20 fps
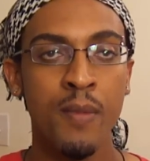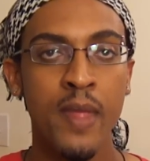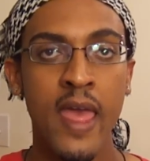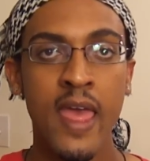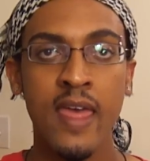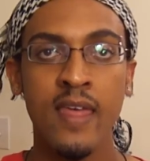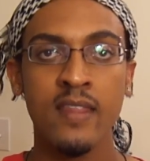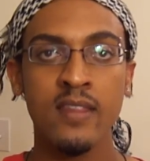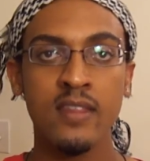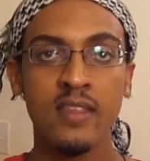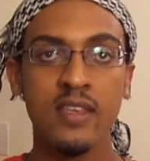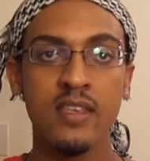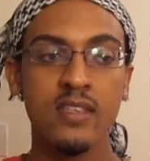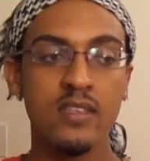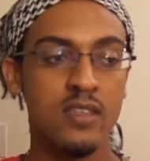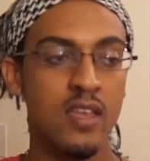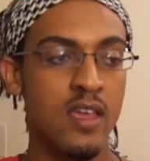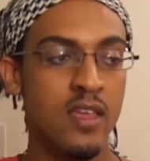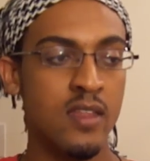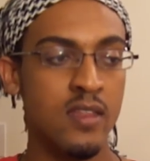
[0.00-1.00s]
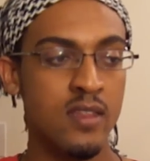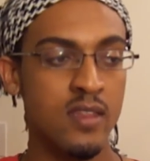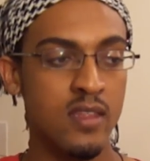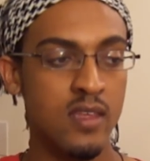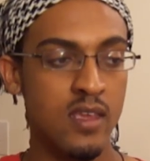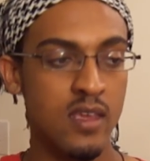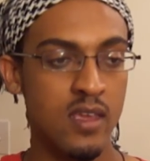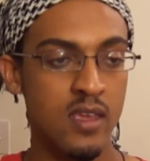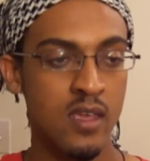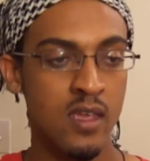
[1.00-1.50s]
And
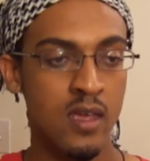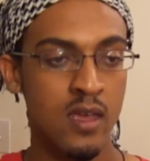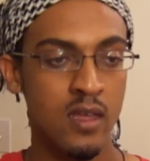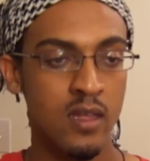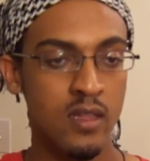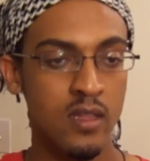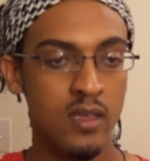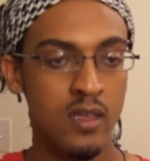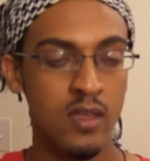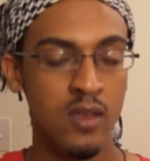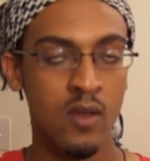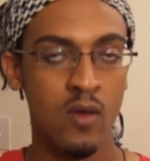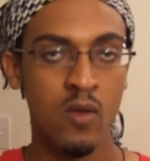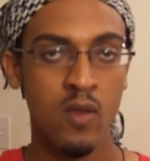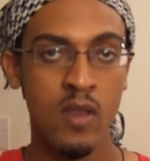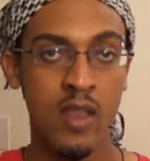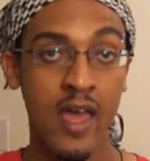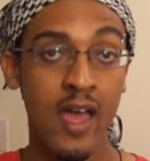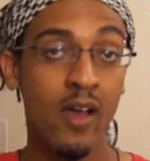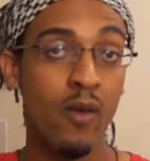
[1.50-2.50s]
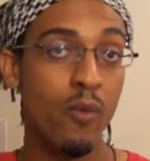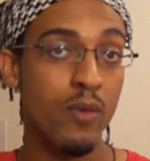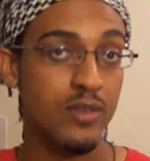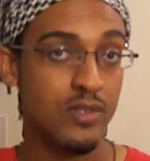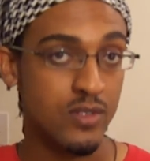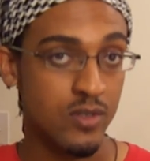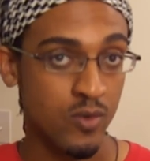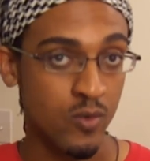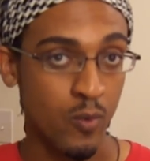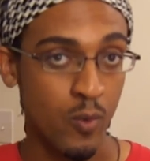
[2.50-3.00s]
the not
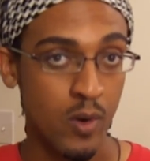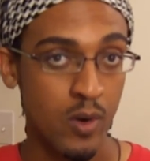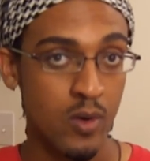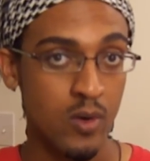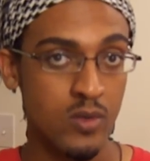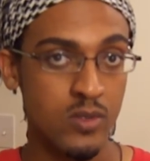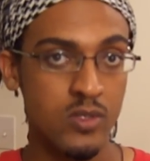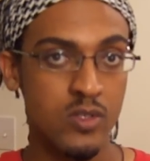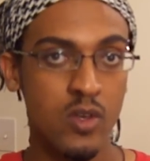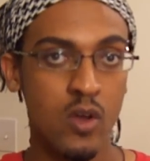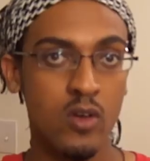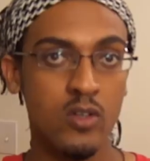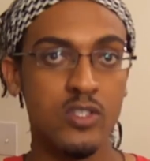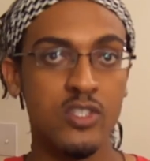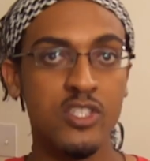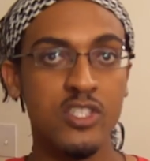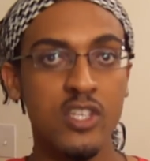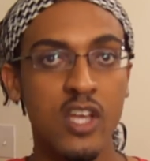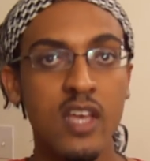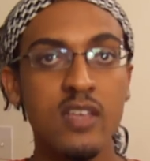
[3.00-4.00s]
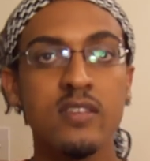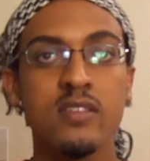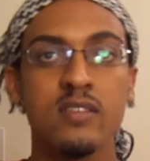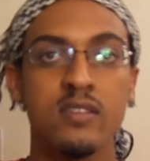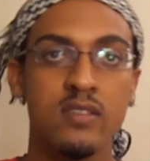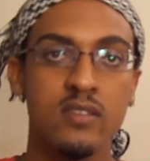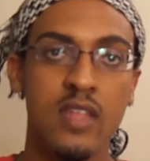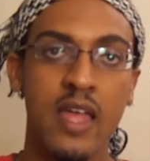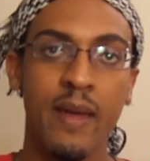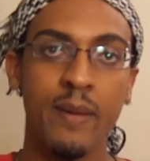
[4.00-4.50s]
Western worlds are just
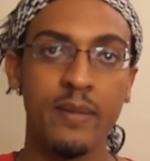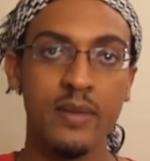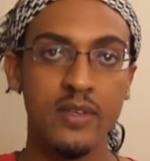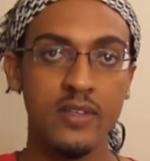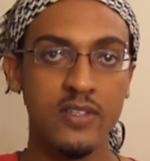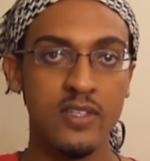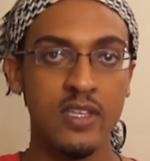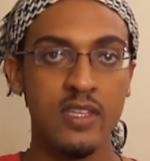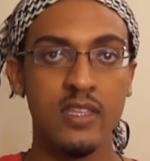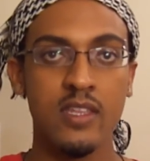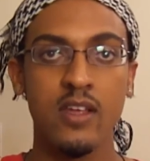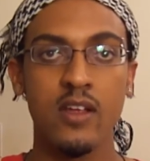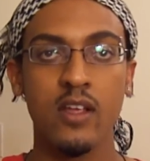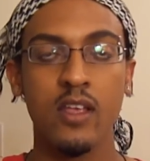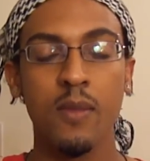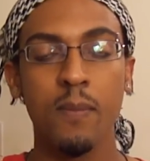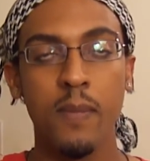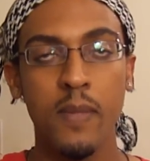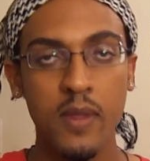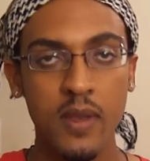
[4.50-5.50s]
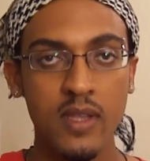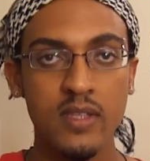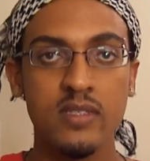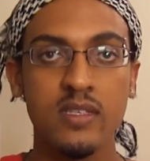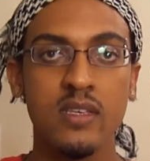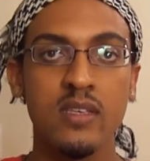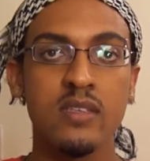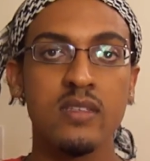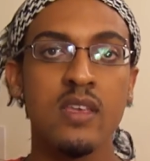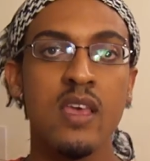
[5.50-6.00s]
establishing their
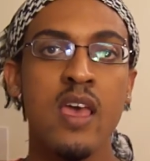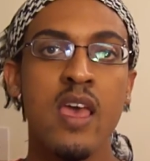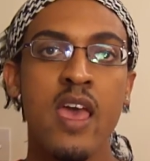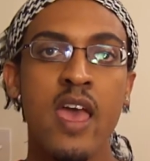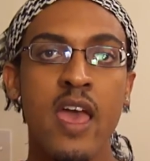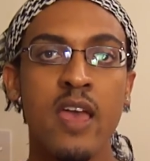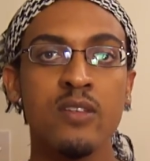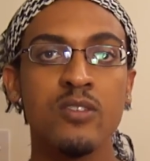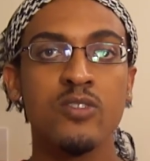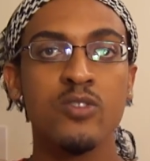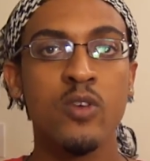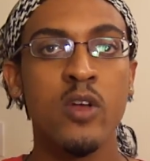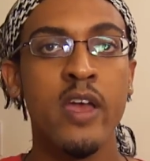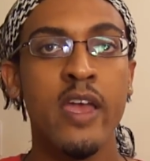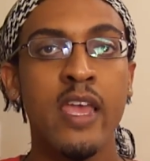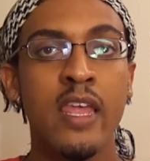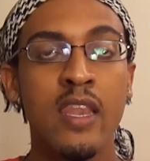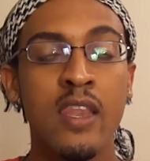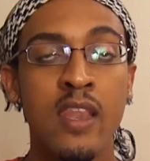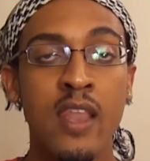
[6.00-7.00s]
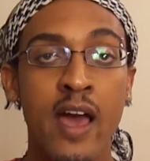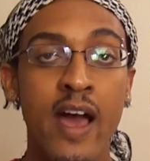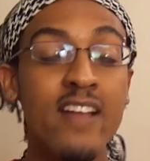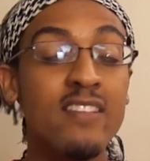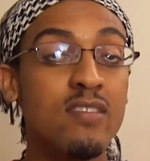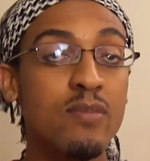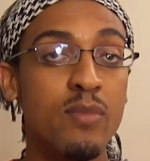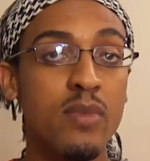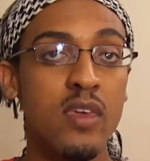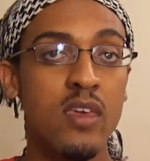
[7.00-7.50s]
communities and trying
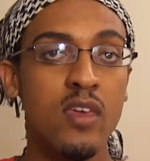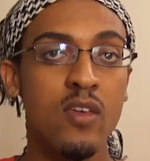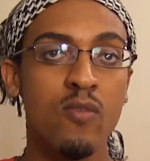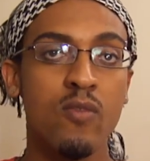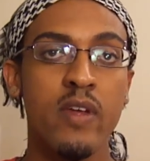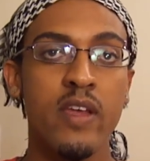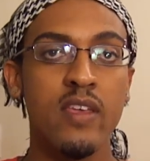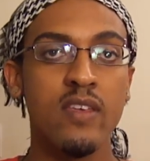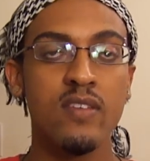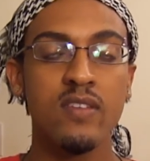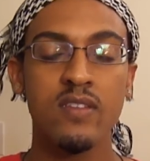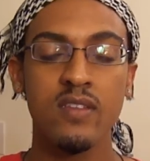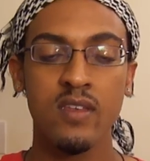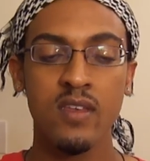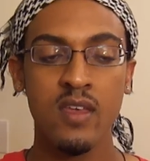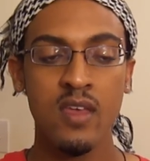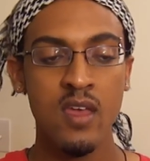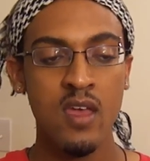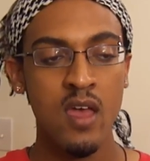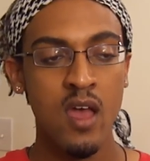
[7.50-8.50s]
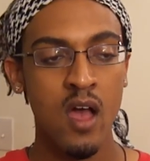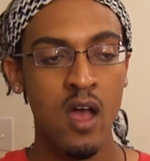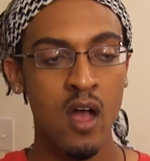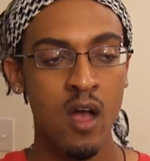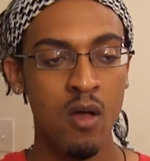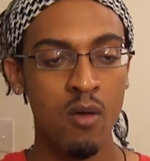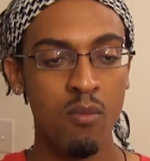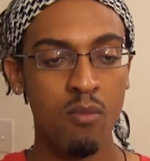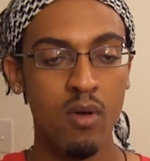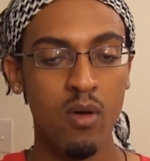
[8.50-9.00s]
not to be erased.
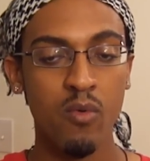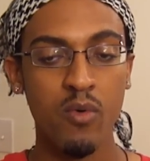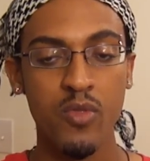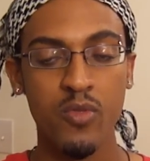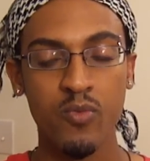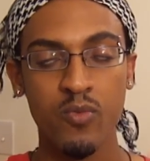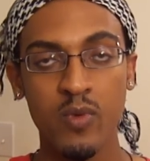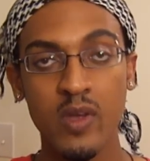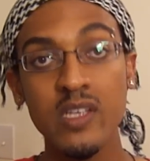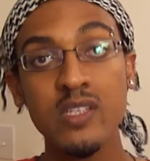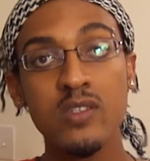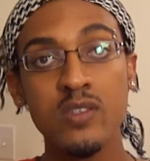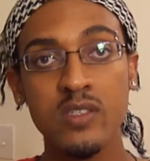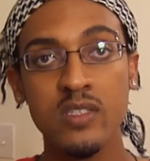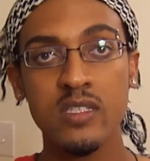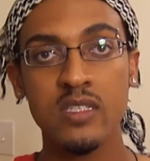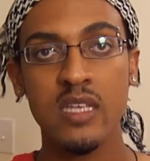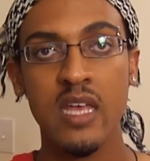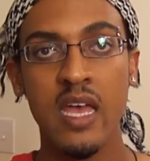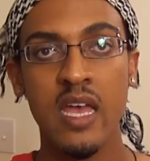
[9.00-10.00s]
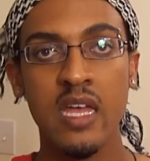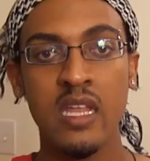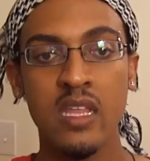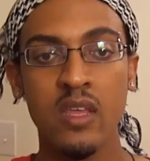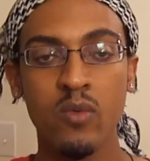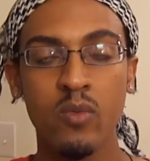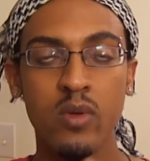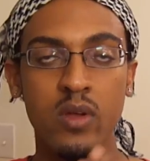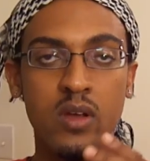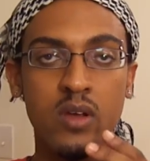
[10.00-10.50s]
But with Western
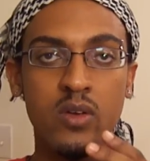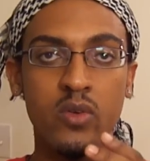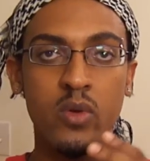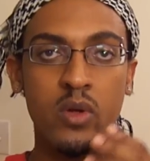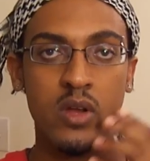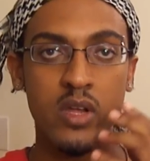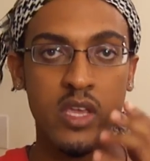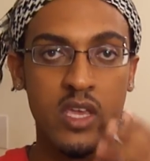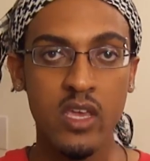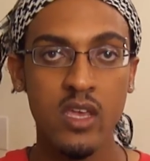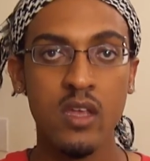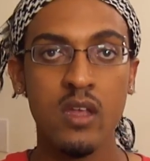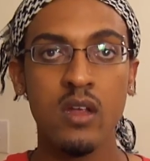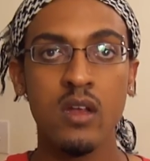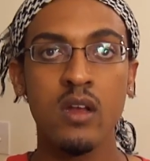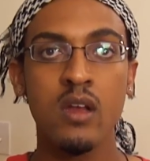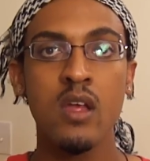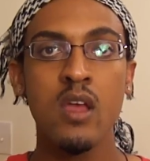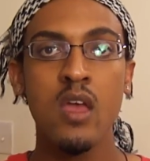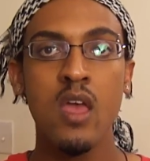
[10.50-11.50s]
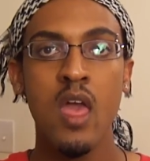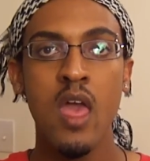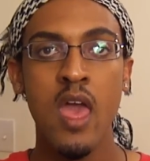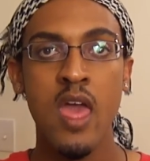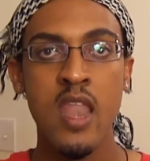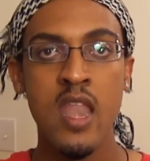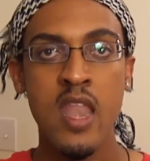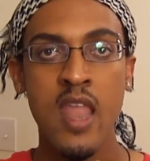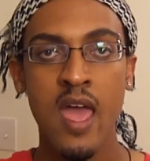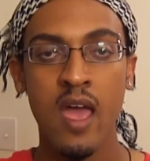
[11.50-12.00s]
society, we're here,
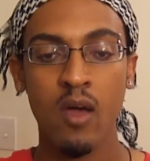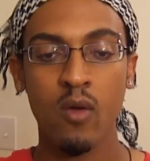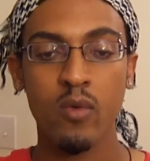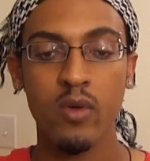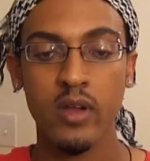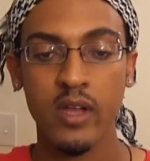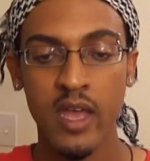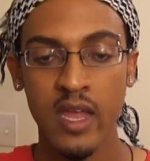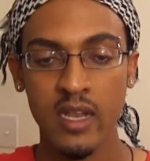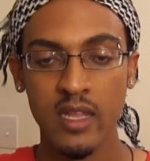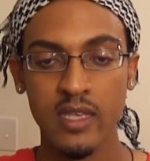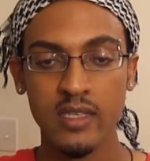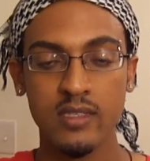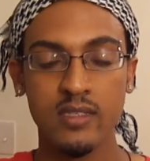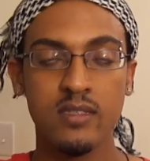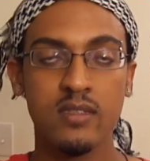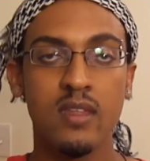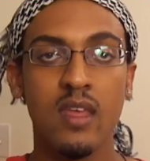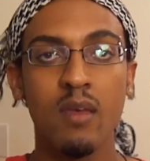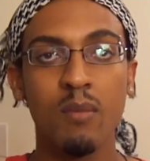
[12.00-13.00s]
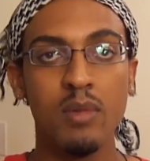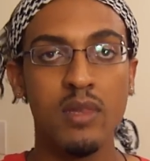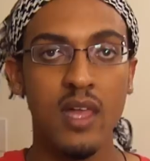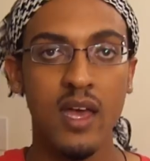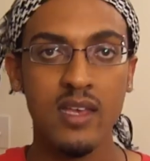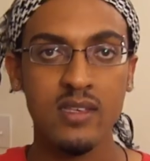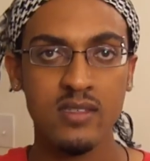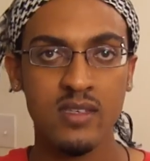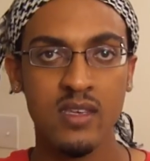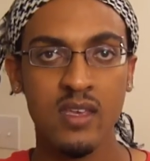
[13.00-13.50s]
and now we're kind of
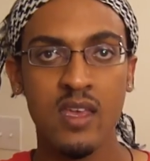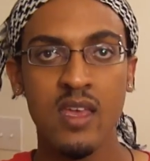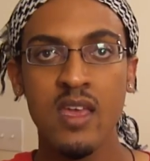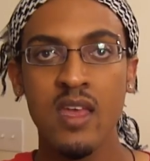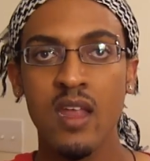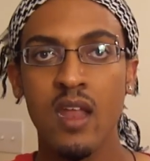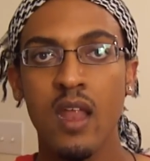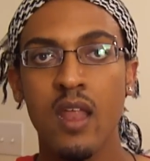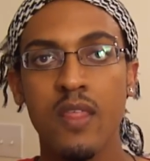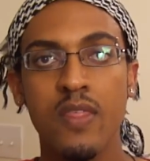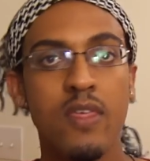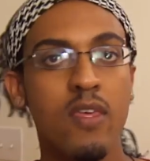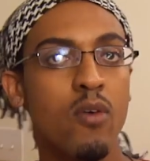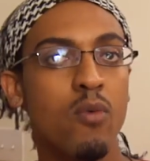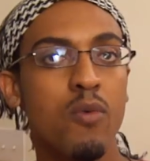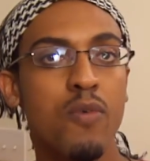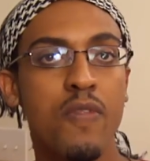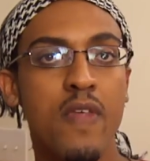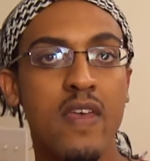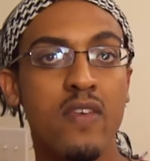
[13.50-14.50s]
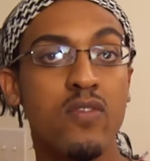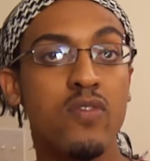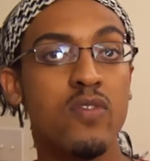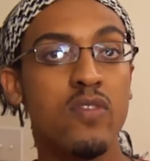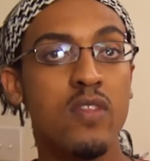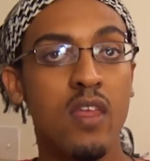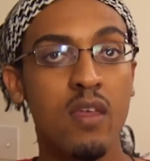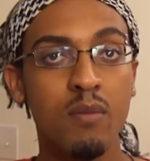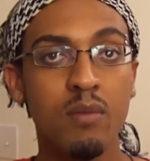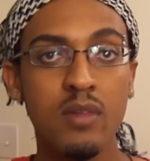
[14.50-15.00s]
stabilizing. And I think with that
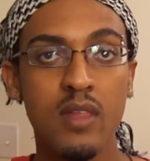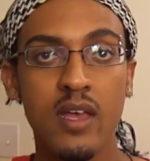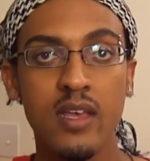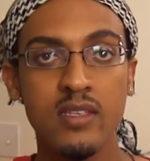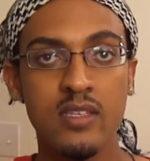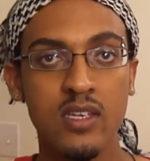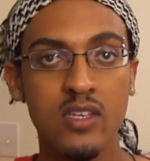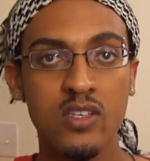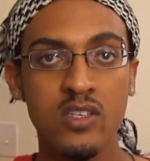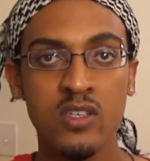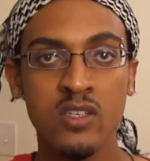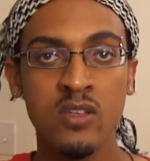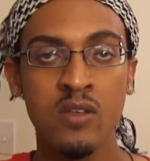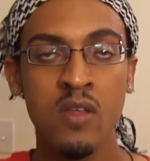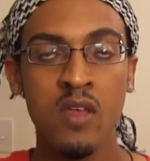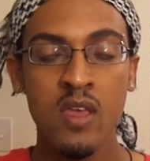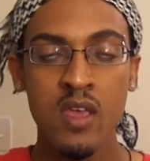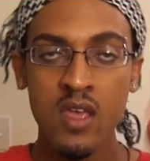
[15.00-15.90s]
stabilization